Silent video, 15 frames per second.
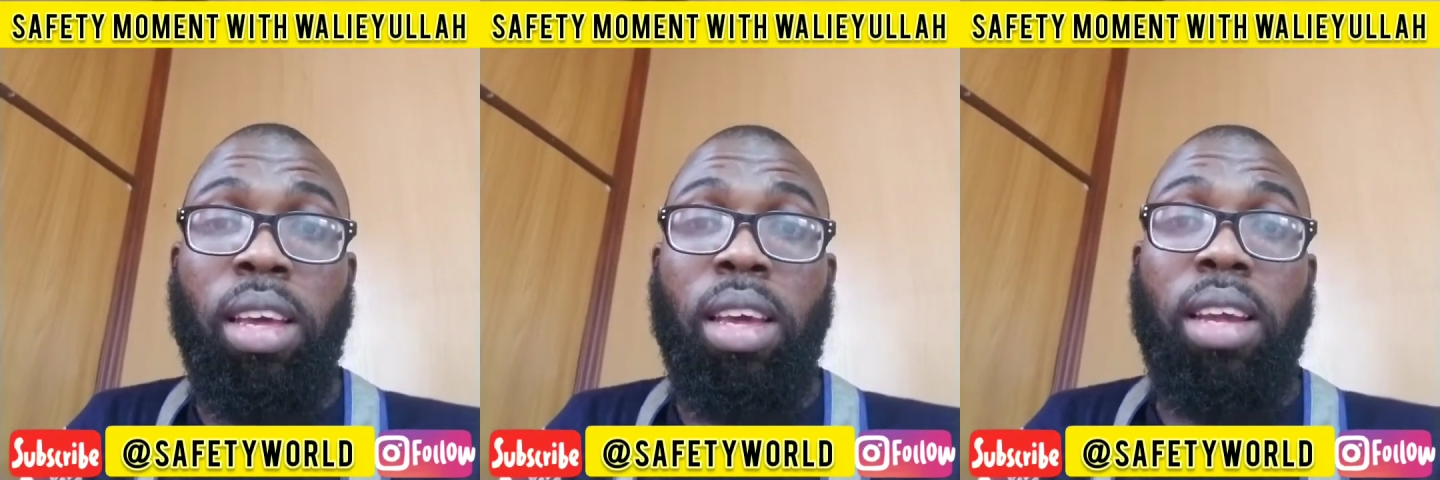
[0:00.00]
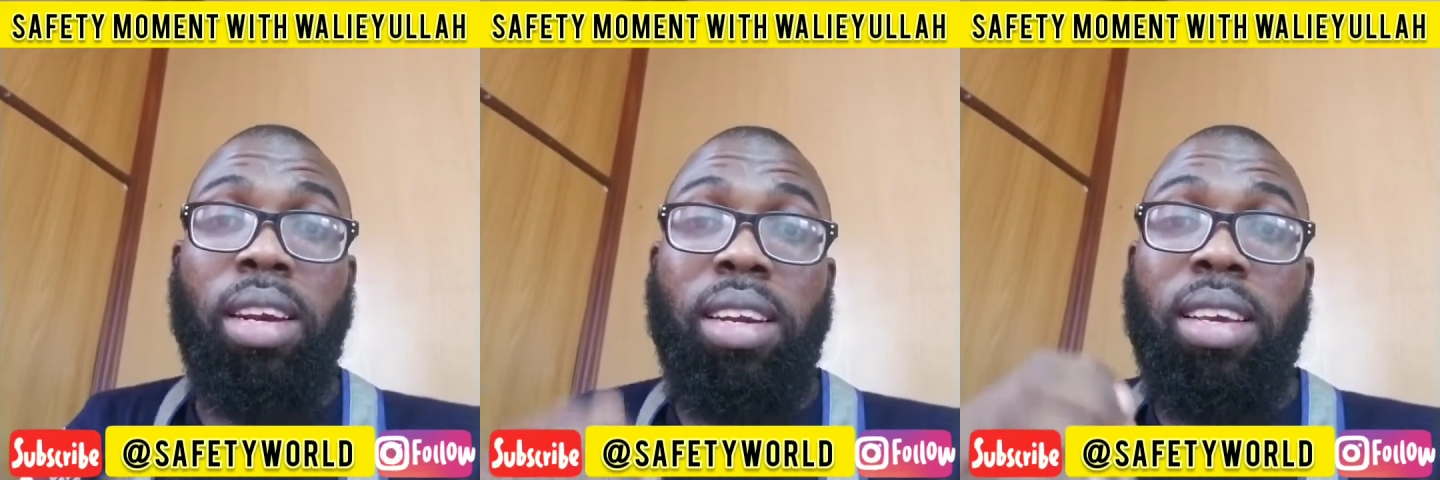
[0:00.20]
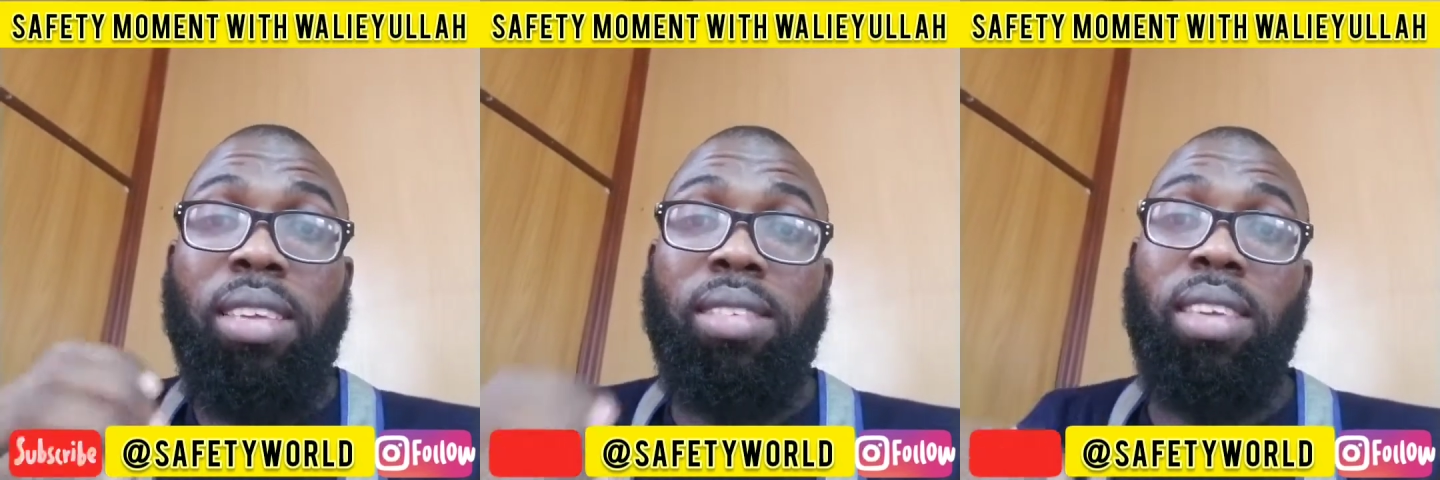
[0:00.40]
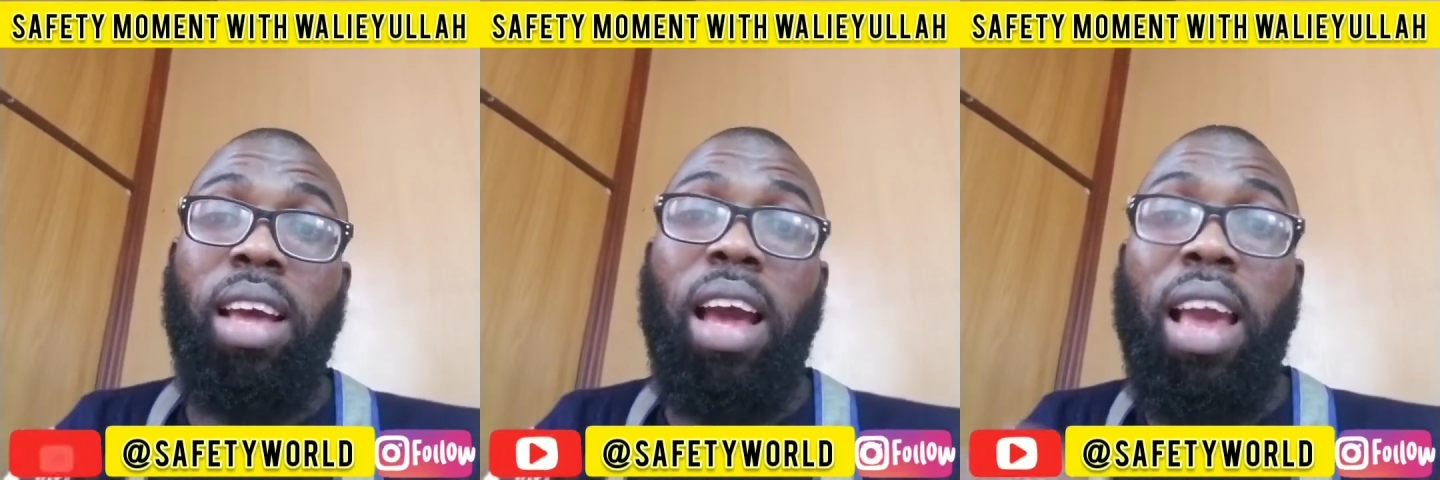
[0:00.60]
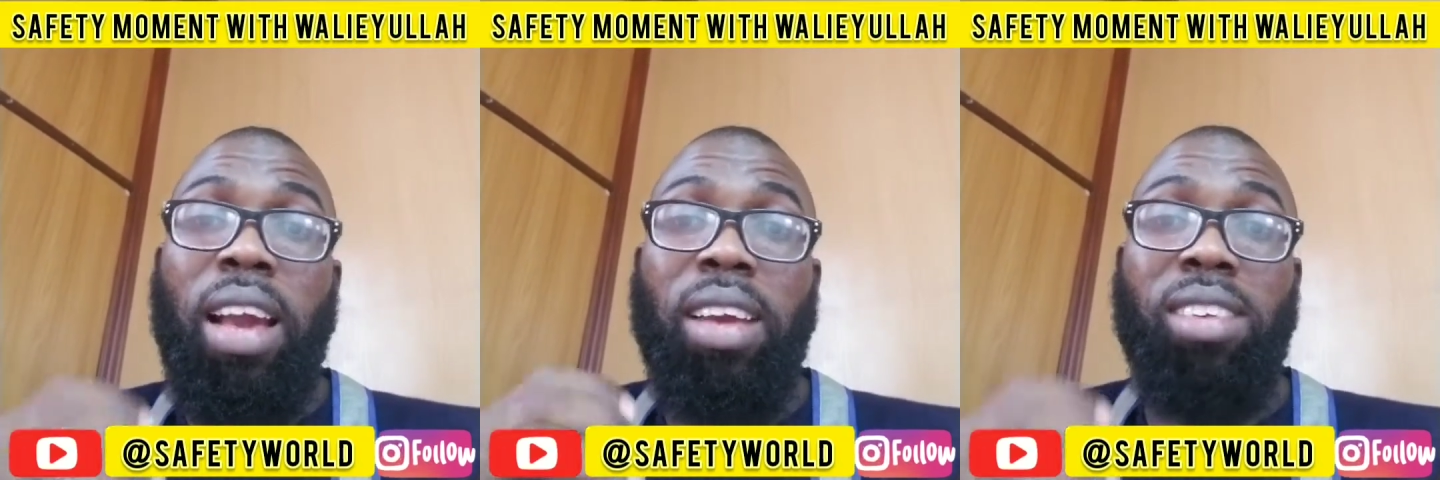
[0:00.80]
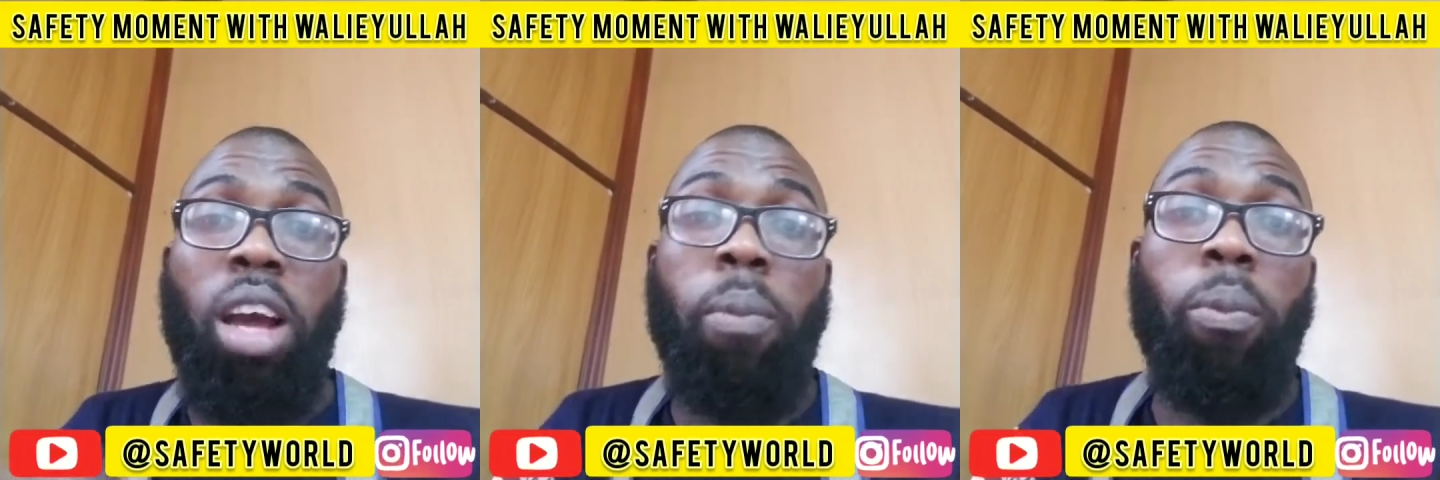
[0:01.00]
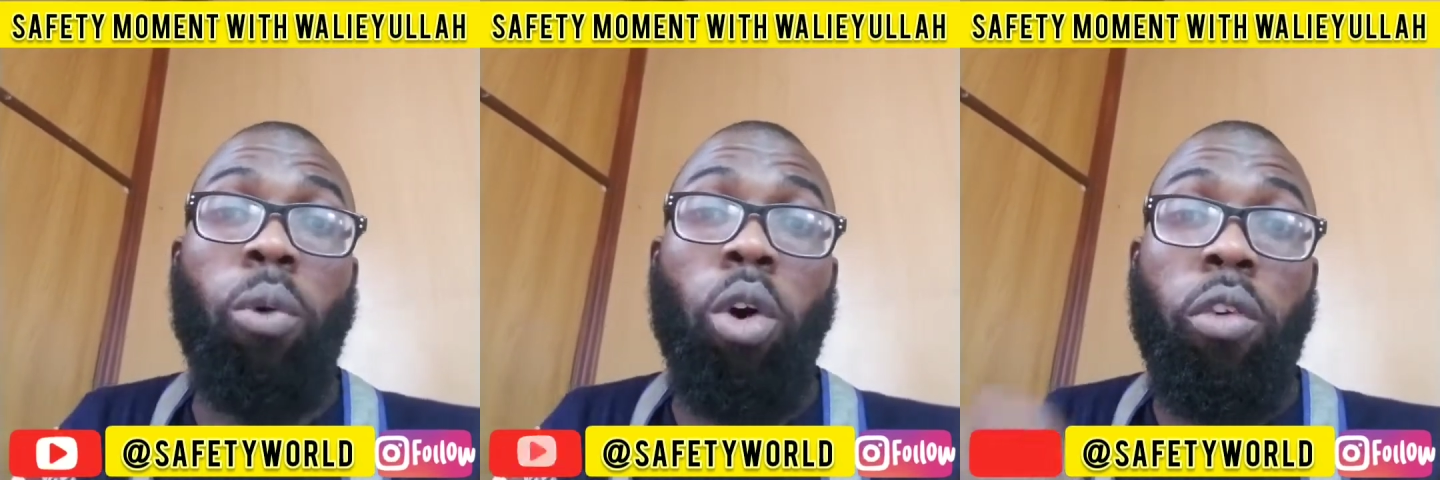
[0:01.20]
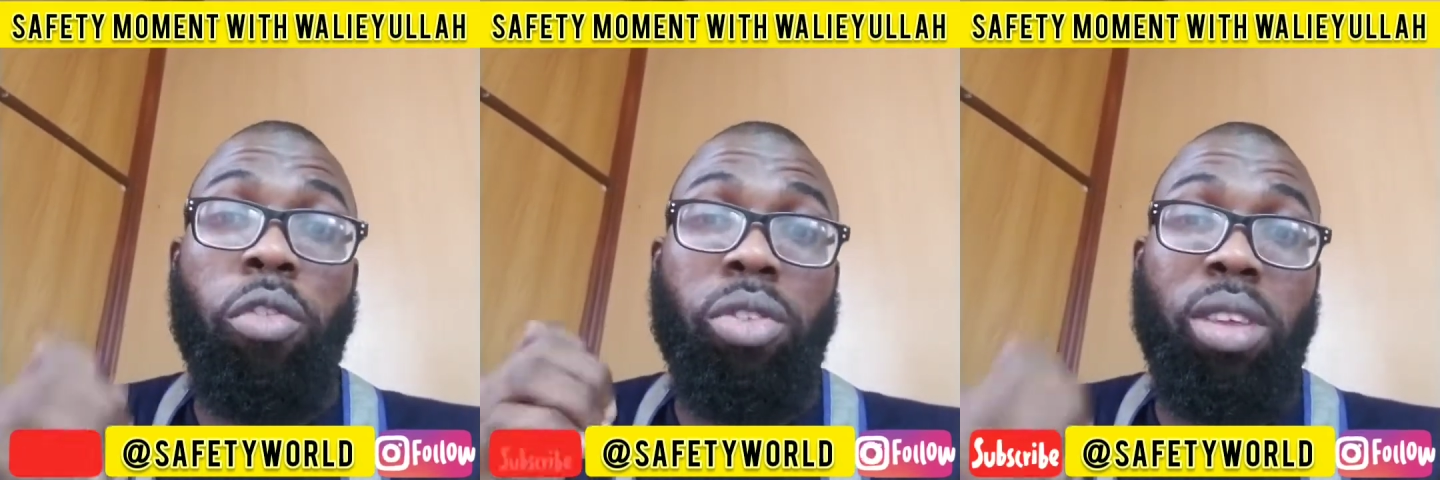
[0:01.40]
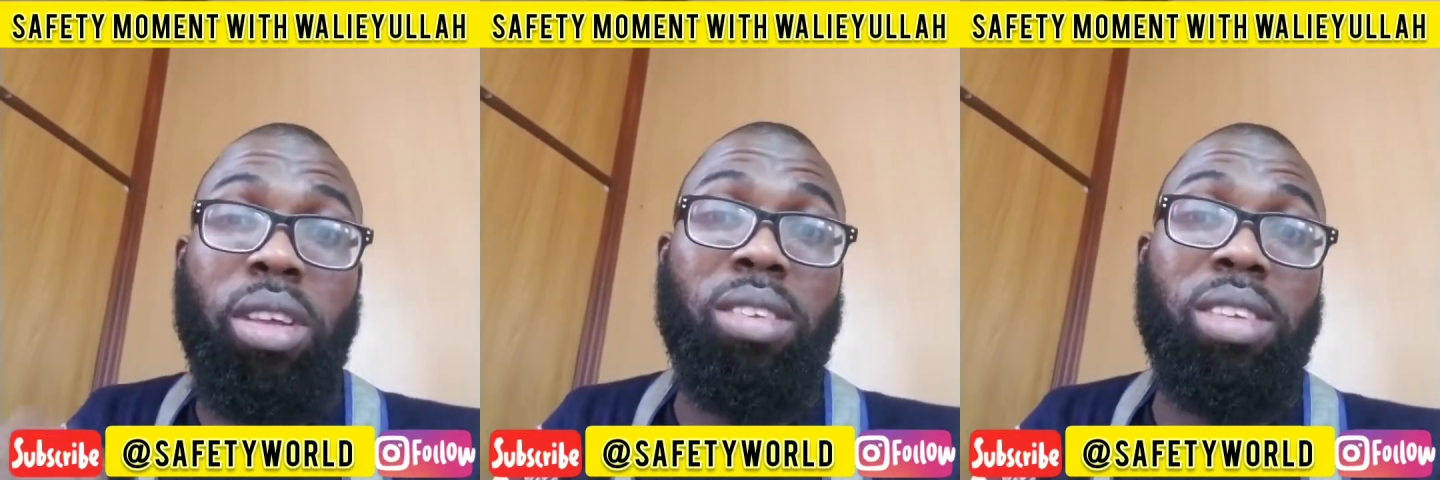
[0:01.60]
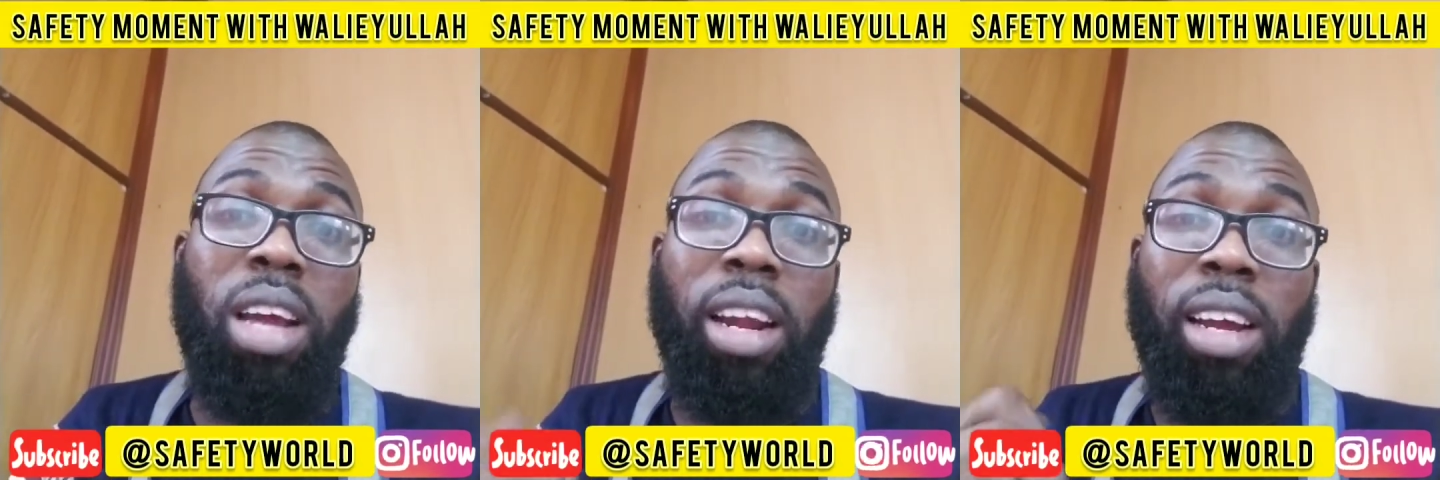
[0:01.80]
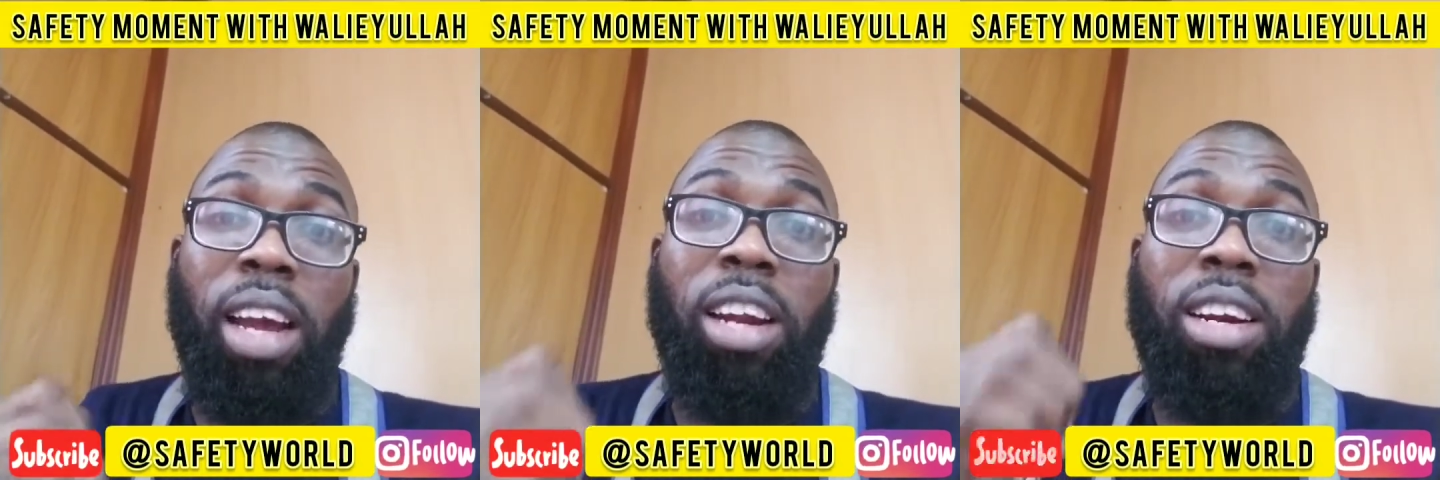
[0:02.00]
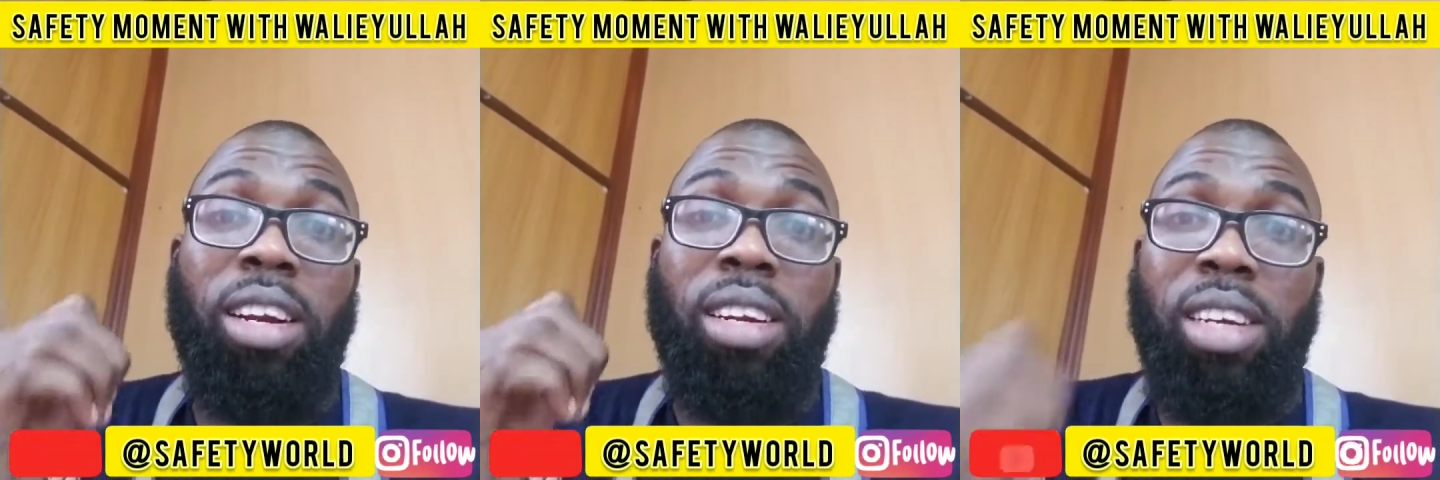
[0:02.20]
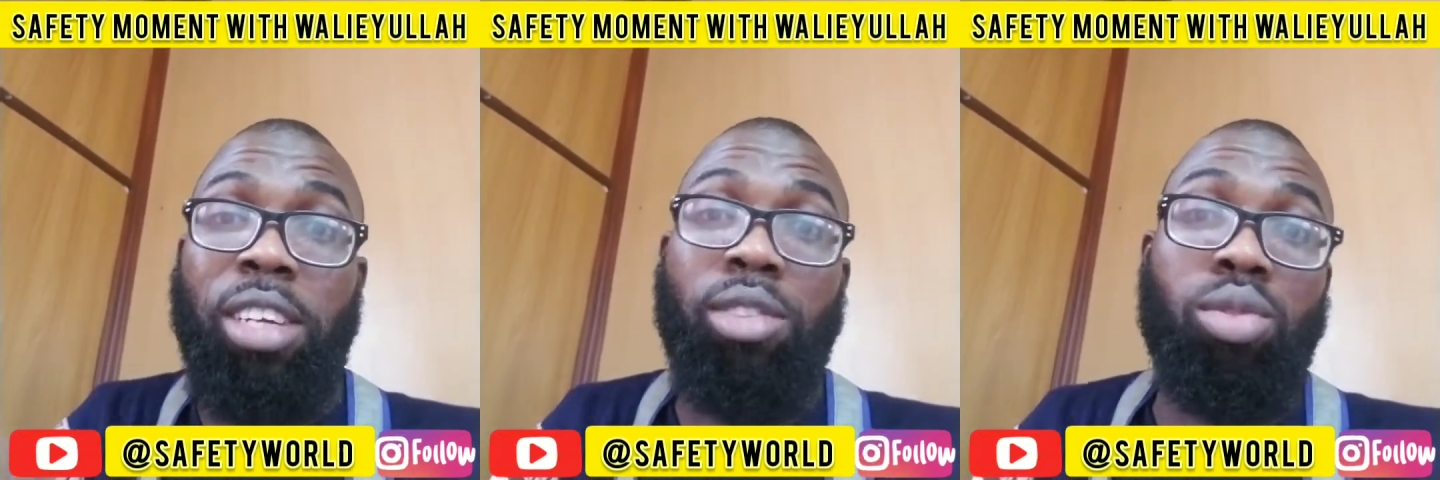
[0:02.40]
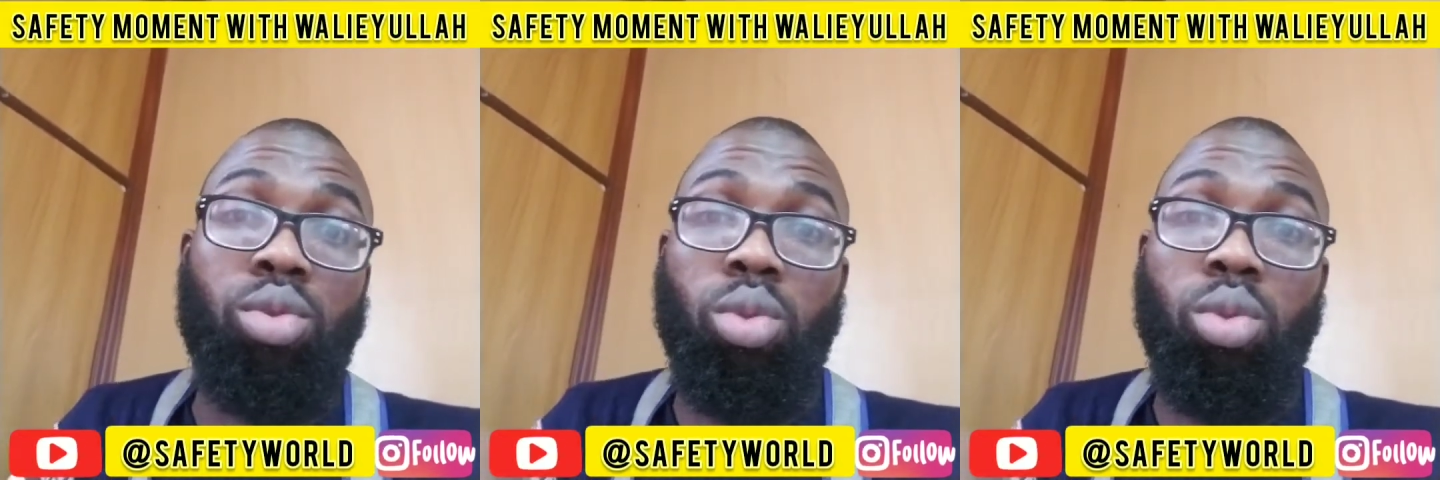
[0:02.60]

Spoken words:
These are examples of things that can lead